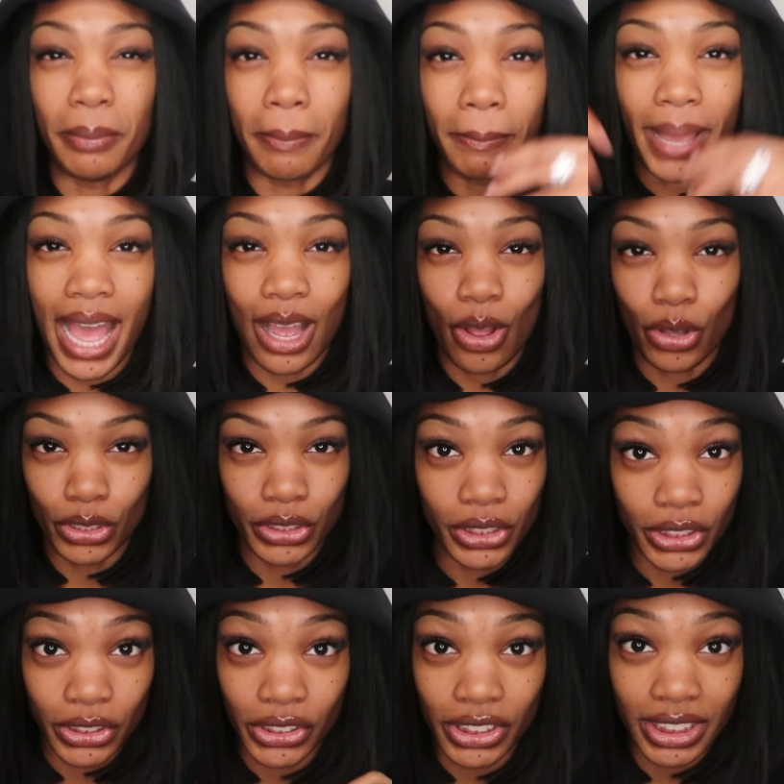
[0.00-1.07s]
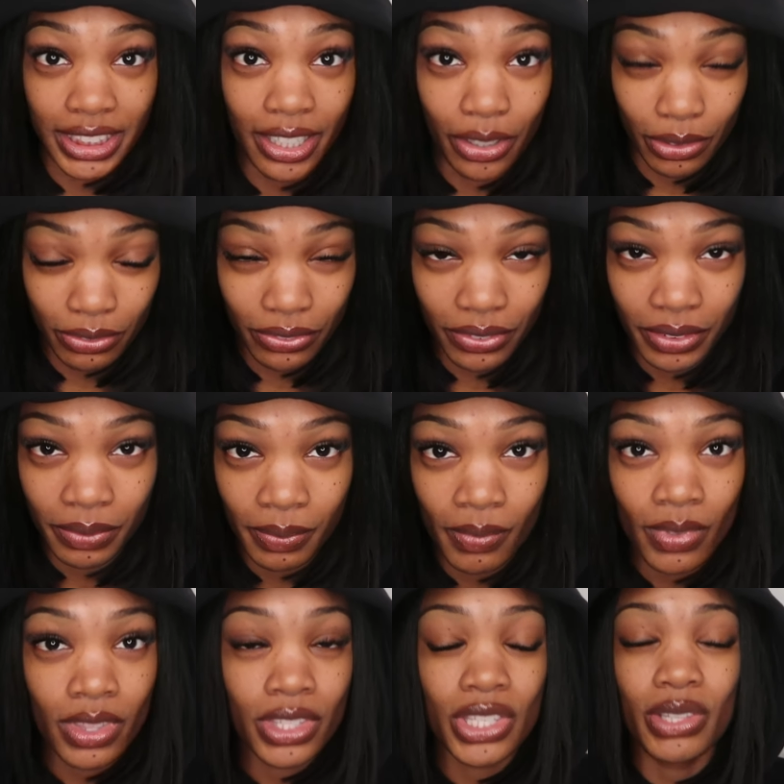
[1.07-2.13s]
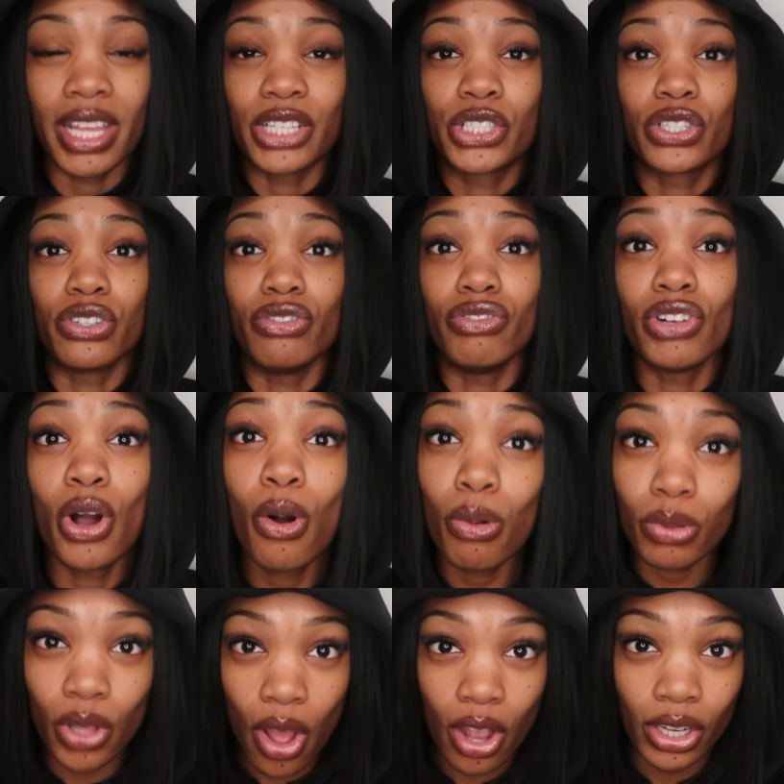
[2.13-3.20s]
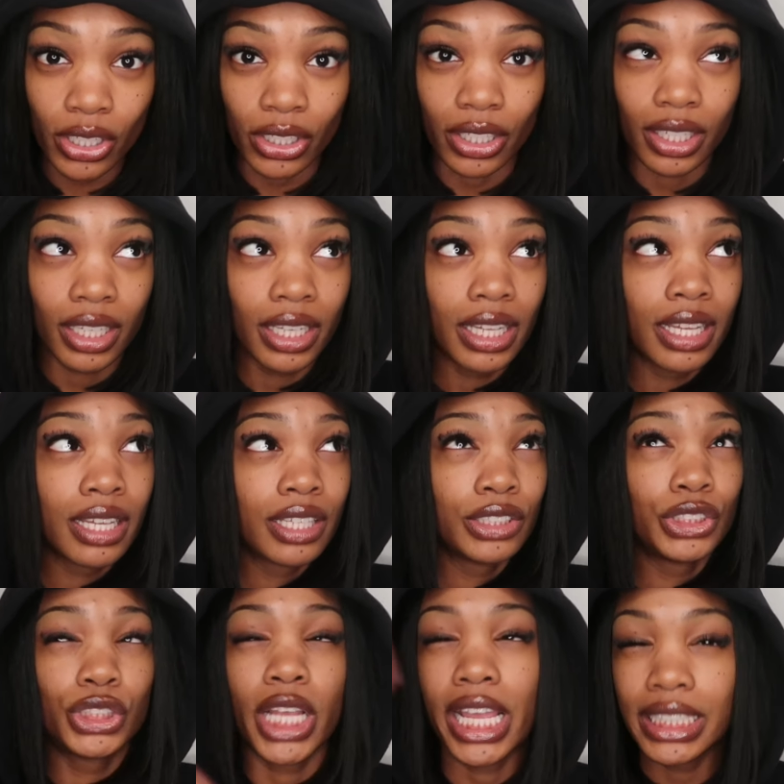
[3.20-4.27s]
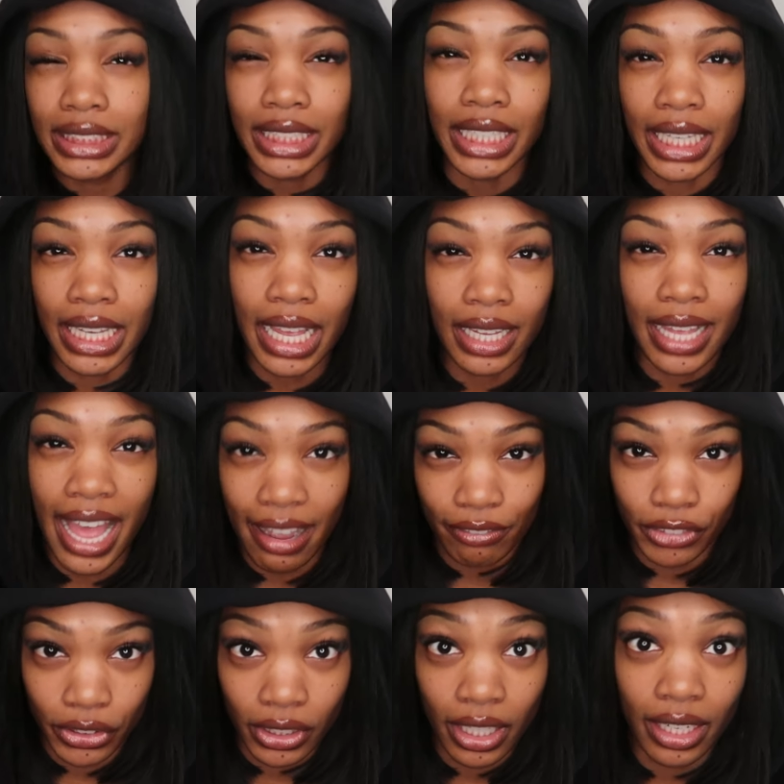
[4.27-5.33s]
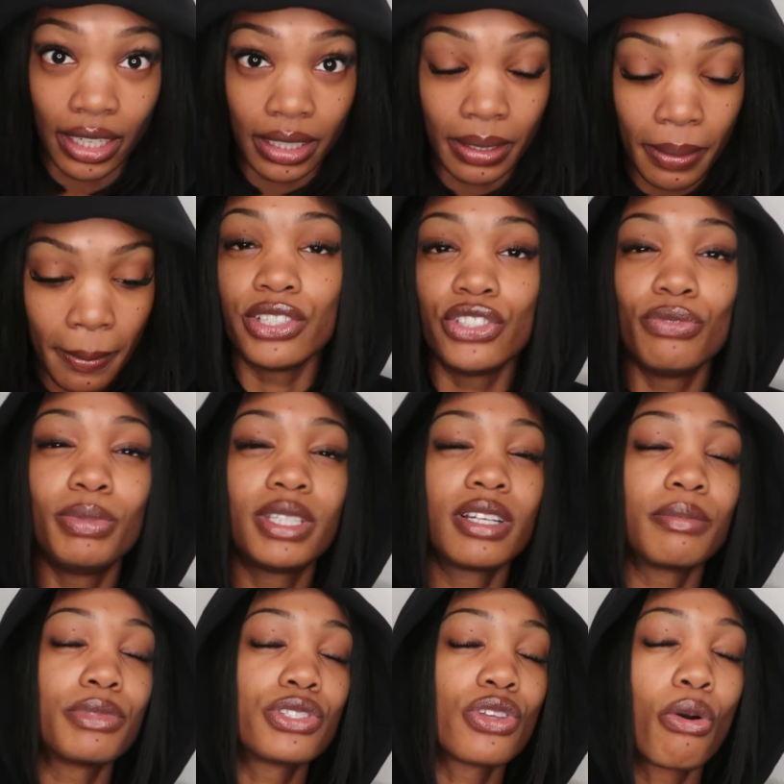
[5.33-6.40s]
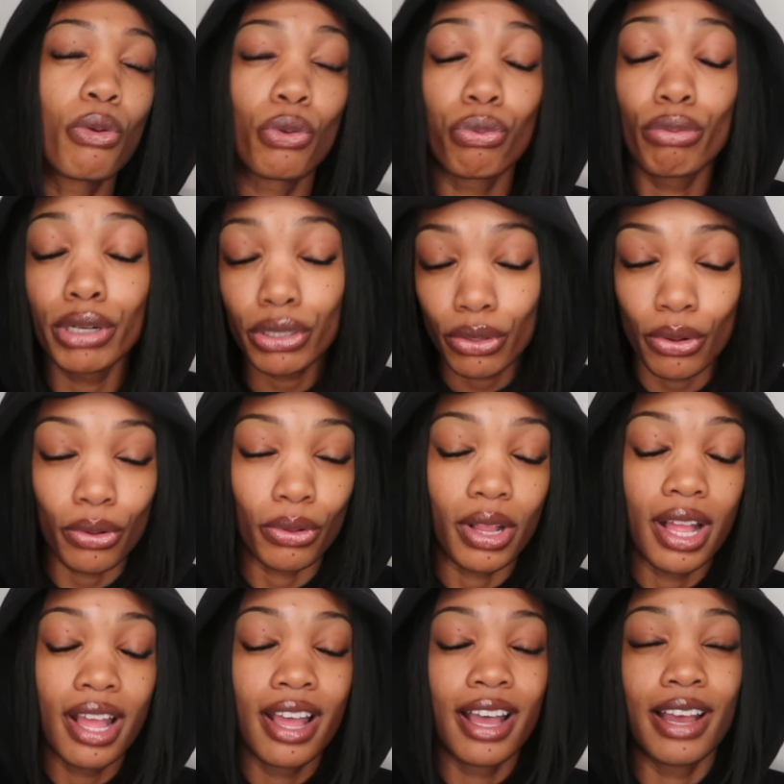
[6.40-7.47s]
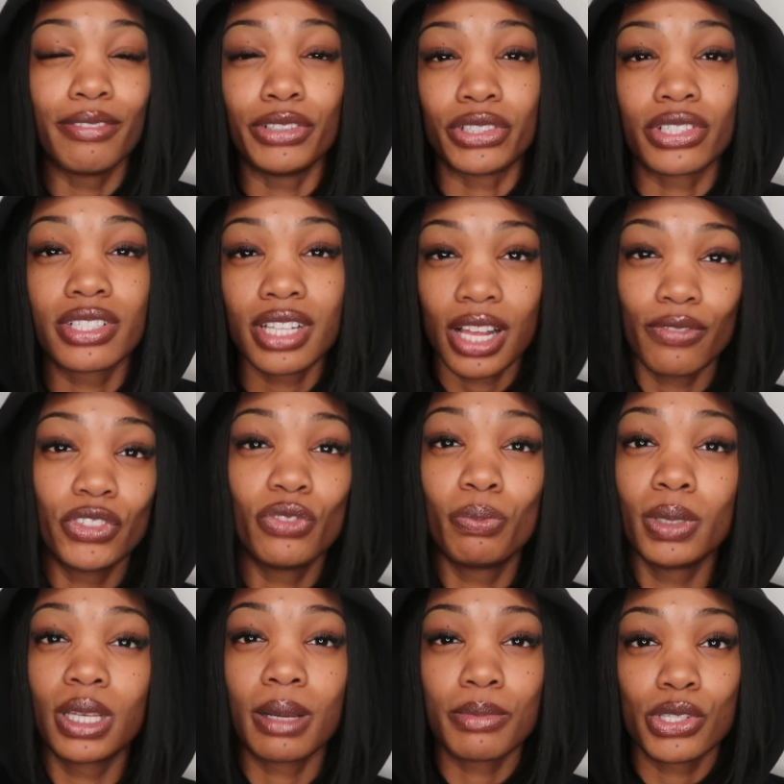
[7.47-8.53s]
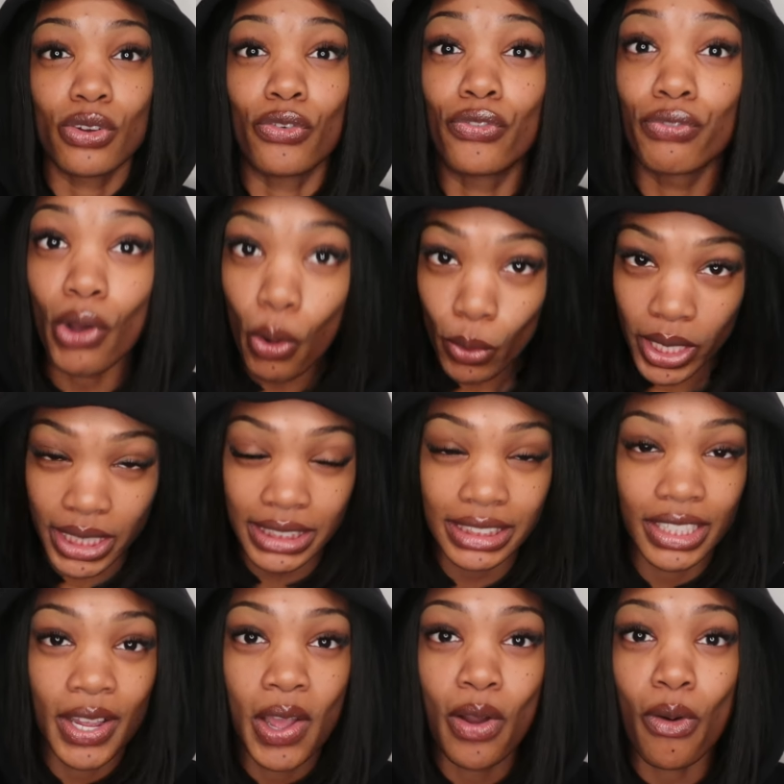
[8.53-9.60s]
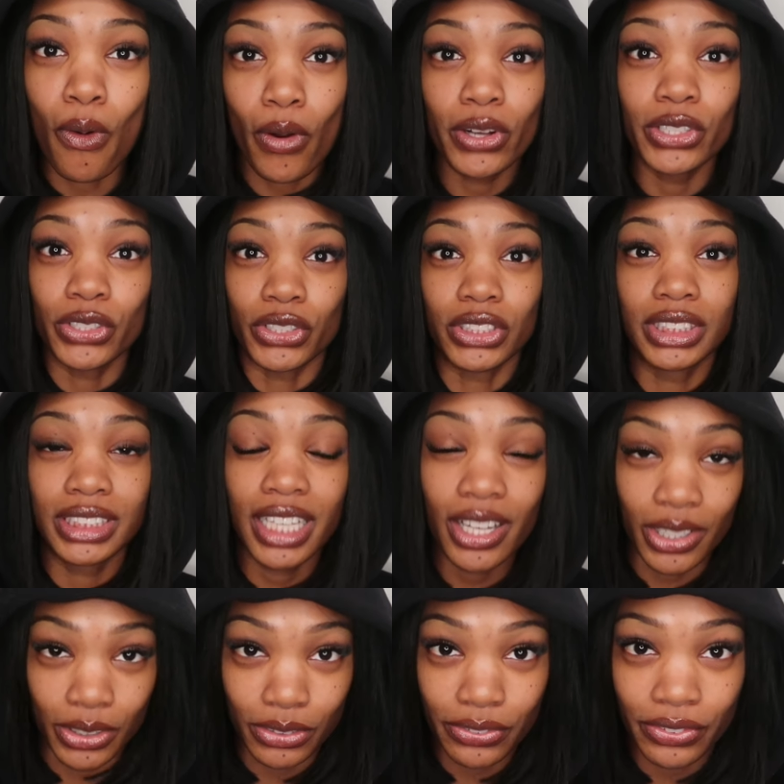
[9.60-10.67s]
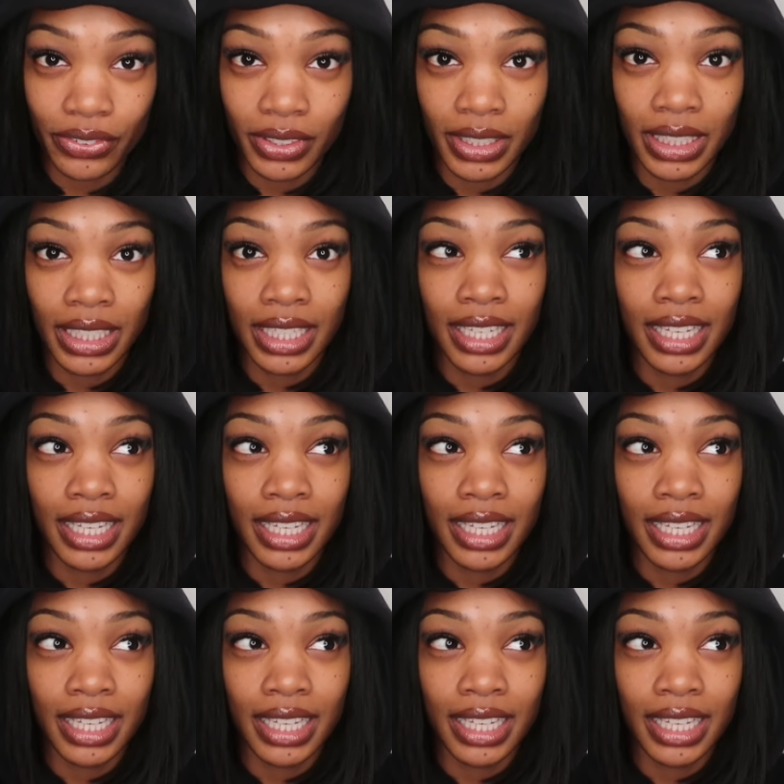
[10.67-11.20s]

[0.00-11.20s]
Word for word: them back onto yourself so that you're no longer chasing after God because you've become so critical of yourself, you've become so focused on yourself